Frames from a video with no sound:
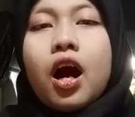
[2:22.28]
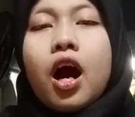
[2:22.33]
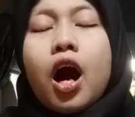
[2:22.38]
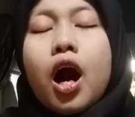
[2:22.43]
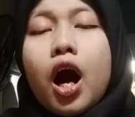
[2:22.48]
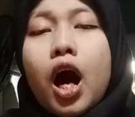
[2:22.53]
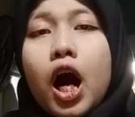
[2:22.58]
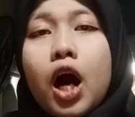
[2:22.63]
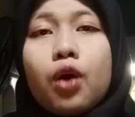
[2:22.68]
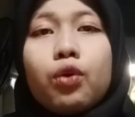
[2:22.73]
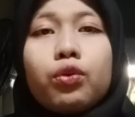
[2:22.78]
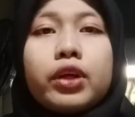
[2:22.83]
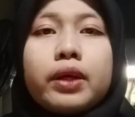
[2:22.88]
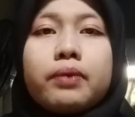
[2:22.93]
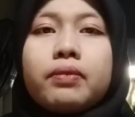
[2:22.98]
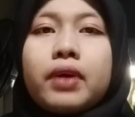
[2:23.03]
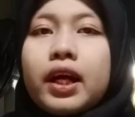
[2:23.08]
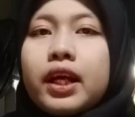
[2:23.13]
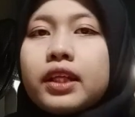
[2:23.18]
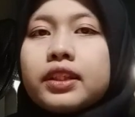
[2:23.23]
how
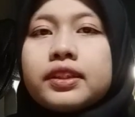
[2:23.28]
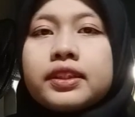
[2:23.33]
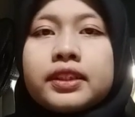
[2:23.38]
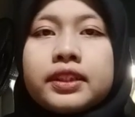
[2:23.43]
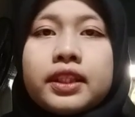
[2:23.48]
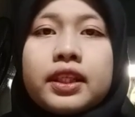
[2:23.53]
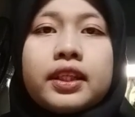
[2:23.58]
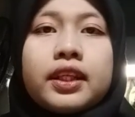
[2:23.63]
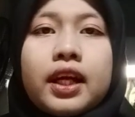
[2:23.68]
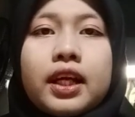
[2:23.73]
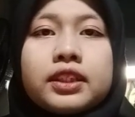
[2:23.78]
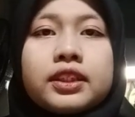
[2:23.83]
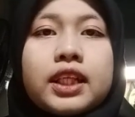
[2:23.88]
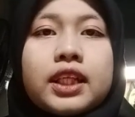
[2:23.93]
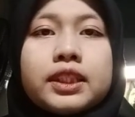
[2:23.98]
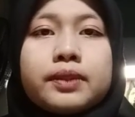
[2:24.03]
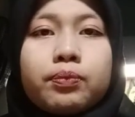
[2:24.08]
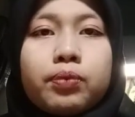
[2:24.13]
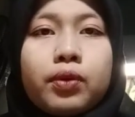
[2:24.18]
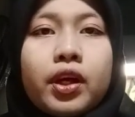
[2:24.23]
RIBA is seen as
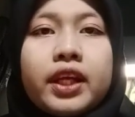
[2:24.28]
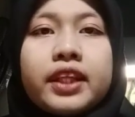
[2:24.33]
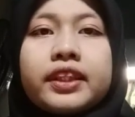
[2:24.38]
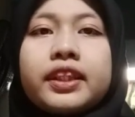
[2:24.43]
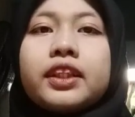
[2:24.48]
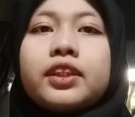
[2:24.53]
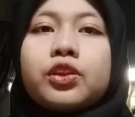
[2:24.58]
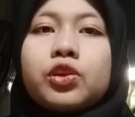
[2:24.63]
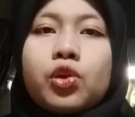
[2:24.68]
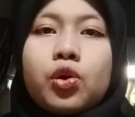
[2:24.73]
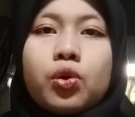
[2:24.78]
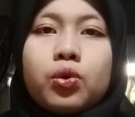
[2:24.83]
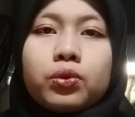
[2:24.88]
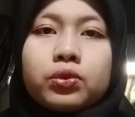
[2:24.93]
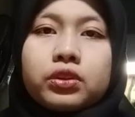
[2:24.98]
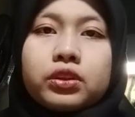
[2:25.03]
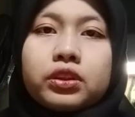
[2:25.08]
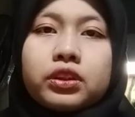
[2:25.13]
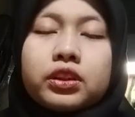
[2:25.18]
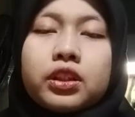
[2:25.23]
exploiting
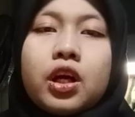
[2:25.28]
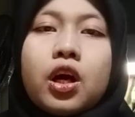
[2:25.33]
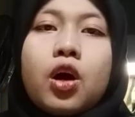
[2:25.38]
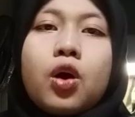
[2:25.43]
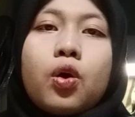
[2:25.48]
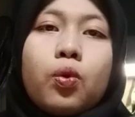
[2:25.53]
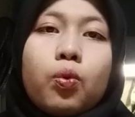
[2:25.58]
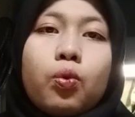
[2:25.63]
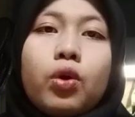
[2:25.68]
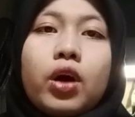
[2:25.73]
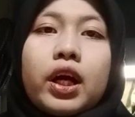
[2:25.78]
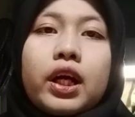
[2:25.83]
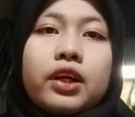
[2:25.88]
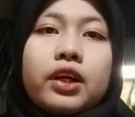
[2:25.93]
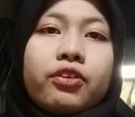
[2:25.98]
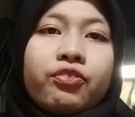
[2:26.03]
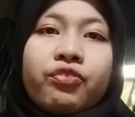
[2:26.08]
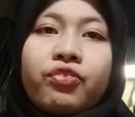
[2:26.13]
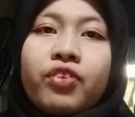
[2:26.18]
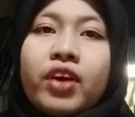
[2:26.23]
those who are
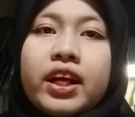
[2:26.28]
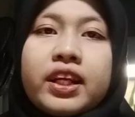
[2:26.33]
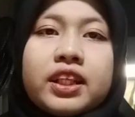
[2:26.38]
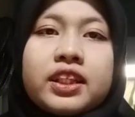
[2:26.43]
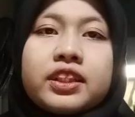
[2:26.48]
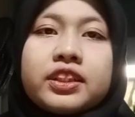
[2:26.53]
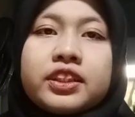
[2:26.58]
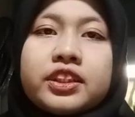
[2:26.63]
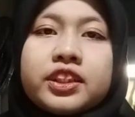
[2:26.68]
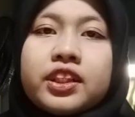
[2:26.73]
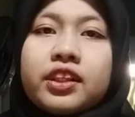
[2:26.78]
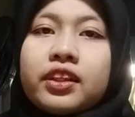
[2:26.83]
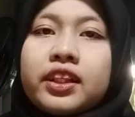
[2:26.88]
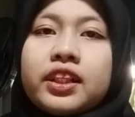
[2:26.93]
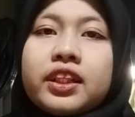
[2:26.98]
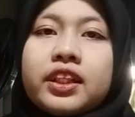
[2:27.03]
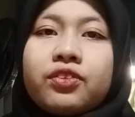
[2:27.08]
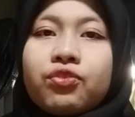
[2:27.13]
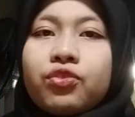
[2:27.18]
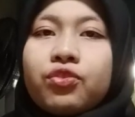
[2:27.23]

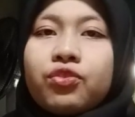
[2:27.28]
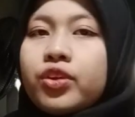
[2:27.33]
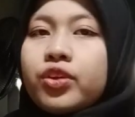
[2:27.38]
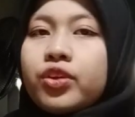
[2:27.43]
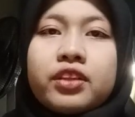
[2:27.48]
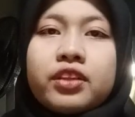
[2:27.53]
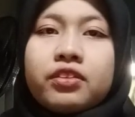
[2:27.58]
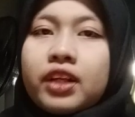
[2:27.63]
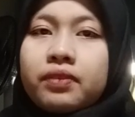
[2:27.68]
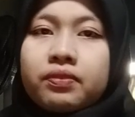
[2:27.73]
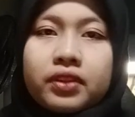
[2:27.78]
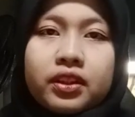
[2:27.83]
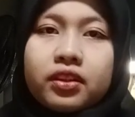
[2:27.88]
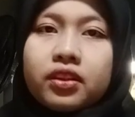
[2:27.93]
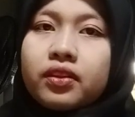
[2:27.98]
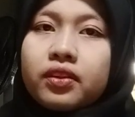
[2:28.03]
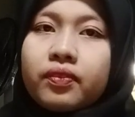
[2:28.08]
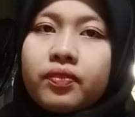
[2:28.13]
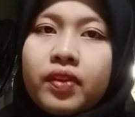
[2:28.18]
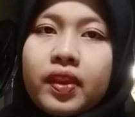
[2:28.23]
financially vulnerable.
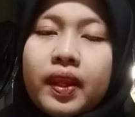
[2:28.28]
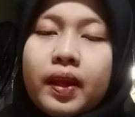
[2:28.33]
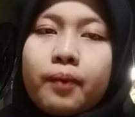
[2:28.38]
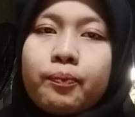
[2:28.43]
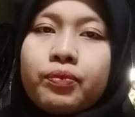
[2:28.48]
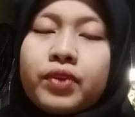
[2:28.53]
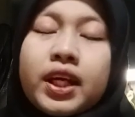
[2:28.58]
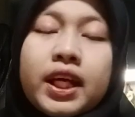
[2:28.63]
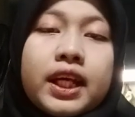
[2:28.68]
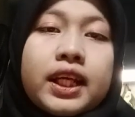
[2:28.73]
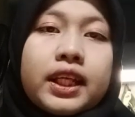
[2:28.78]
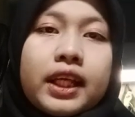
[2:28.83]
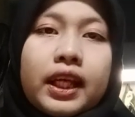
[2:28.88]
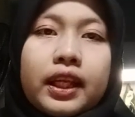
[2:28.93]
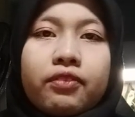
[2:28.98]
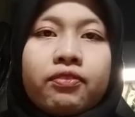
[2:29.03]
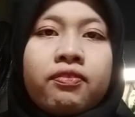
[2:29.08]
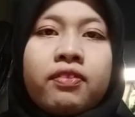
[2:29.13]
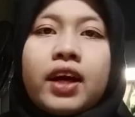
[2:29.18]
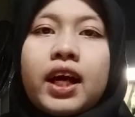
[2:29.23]
In
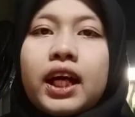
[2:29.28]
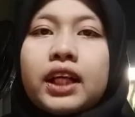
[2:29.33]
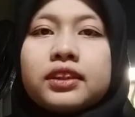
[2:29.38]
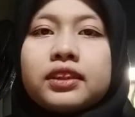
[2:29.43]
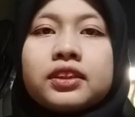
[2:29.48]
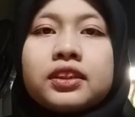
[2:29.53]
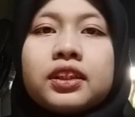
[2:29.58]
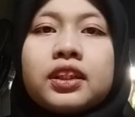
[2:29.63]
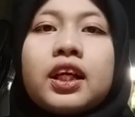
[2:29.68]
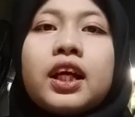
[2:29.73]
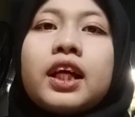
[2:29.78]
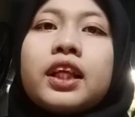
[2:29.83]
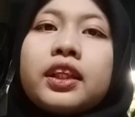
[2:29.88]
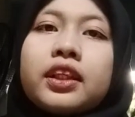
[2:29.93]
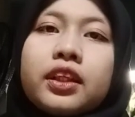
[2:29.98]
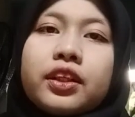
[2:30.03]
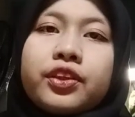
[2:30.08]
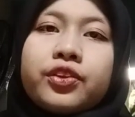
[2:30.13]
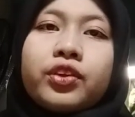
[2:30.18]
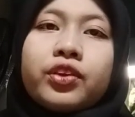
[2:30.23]
fact, the
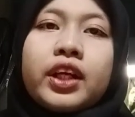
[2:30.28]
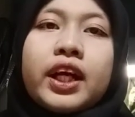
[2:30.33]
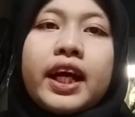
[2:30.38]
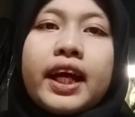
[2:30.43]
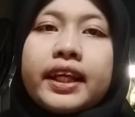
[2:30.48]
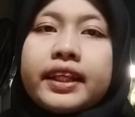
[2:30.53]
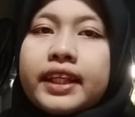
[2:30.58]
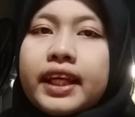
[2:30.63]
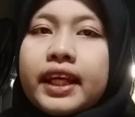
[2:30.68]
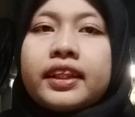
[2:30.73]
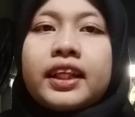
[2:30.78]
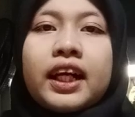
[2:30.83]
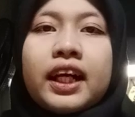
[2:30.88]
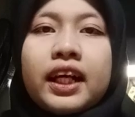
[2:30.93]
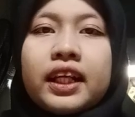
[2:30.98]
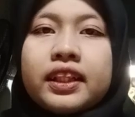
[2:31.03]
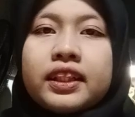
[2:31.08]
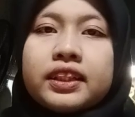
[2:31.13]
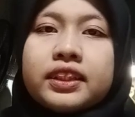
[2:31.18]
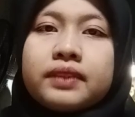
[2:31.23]
Quran and
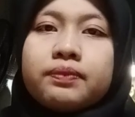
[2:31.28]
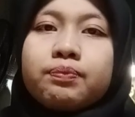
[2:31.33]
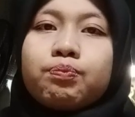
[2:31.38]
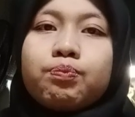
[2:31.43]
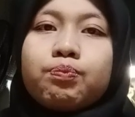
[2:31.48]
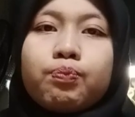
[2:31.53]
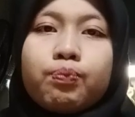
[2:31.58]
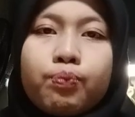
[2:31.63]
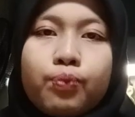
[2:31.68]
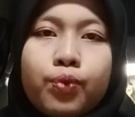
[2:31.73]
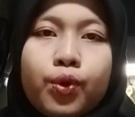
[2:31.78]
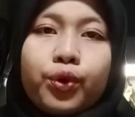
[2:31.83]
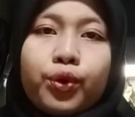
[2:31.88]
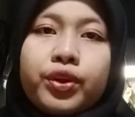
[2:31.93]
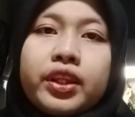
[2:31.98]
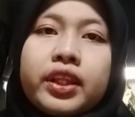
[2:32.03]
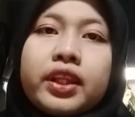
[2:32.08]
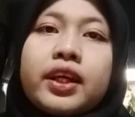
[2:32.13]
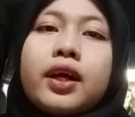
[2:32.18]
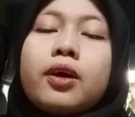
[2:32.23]
Hadith both
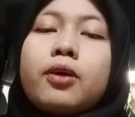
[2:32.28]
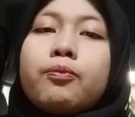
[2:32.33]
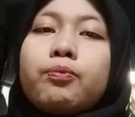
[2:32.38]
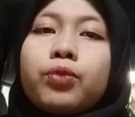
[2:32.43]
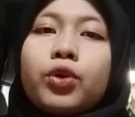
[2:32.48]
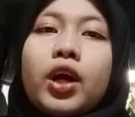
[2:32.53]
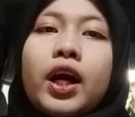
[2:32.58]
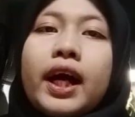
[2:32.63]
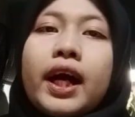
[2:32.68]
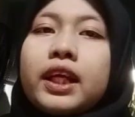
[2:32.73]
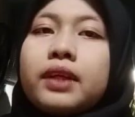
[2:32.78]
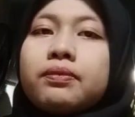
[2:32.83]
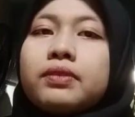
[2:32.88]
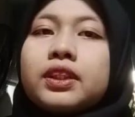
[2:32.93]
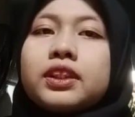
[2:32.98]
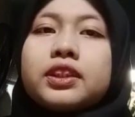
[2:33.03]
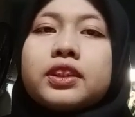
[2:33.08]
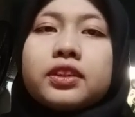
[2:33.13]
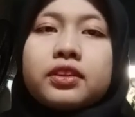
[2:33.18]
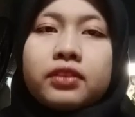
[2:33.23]
prohibit
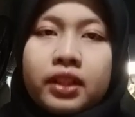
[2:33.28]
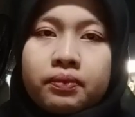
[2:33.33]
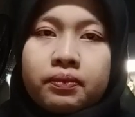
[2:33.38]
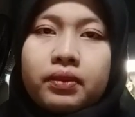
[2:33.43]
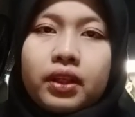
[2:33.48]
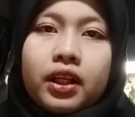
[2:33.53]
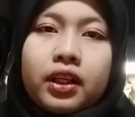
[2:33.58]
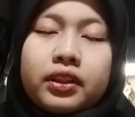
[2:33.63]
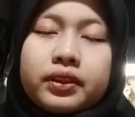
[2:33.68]
RIBA,